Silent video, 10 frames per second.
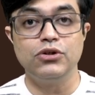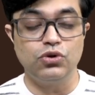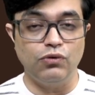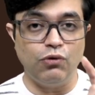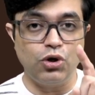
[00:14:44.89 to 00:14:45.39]

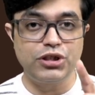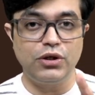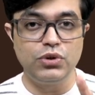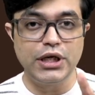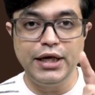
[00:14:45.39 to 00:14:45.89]
So watch
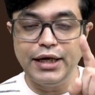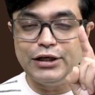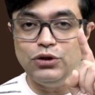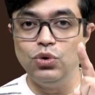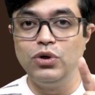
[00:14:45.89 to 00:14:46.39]
out
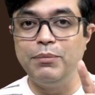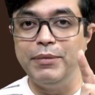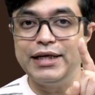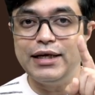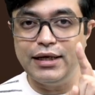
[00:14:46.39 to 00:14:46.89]
and don't
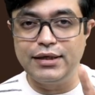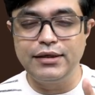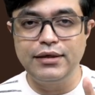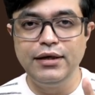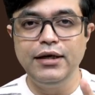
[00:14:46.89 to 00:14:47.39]
make
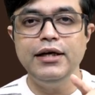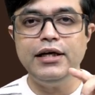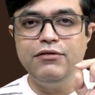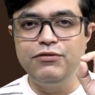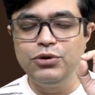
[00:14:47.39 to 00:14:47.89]
error.
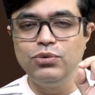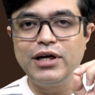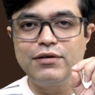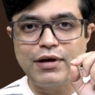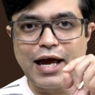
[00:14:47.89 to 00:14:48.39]
If you
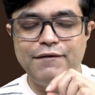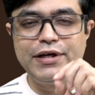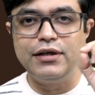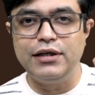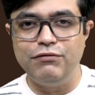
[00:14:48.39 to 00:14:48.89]
are
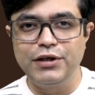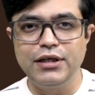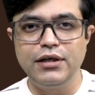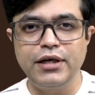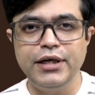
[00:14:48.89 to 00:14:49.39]
having a
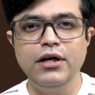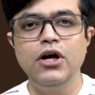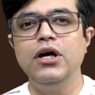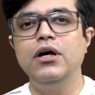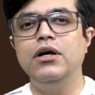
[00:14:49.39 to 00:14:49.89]
difficulty,
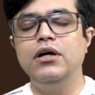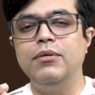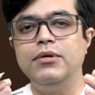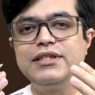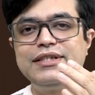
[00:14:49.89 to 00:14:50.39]

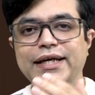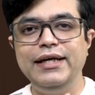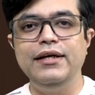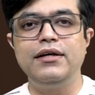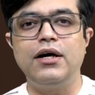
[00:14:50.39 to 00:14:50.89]
say
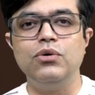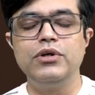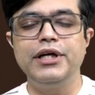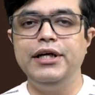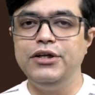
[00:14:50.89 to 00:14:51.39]
it
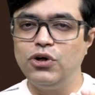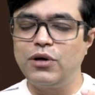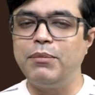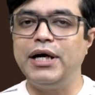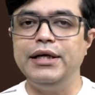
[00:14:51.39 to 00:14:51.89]
out in your
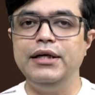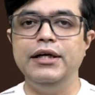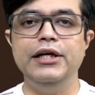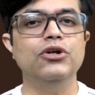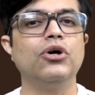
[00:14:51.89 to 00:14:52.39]

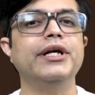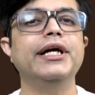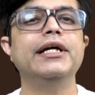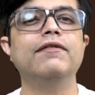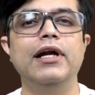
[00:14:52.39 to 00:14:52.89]
mind in your
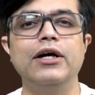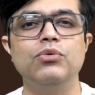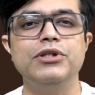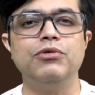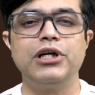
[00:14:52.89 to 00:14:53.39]
native
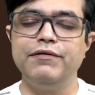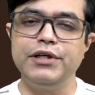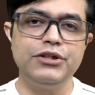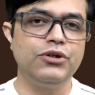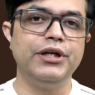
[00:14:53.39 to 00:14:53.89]
language. Whatever
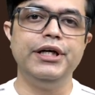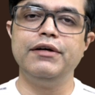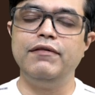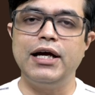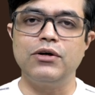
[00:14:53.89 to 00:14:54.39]
is your
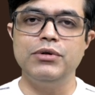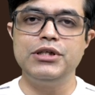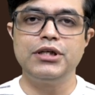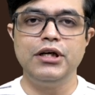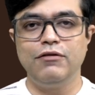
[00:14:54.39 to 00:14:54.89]
native
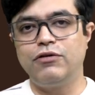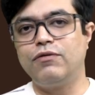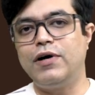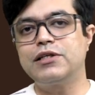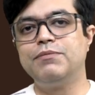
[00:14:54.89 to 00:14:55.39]
language, for
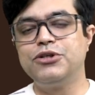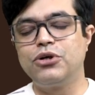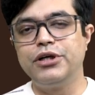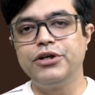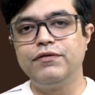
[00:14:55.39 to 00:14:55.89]
vast
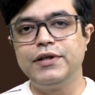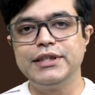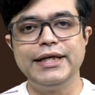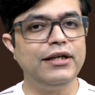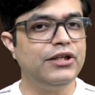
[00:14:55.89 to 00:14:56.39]
majority of
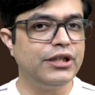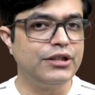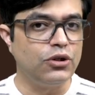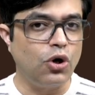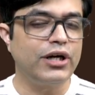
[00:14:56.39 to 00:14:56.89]
us, English
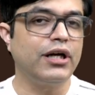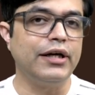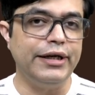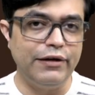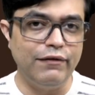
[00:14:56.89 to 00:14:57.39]
is not our
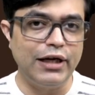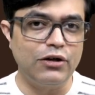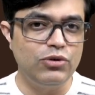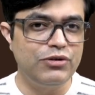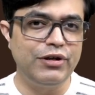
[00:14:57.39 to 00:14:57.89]
native language.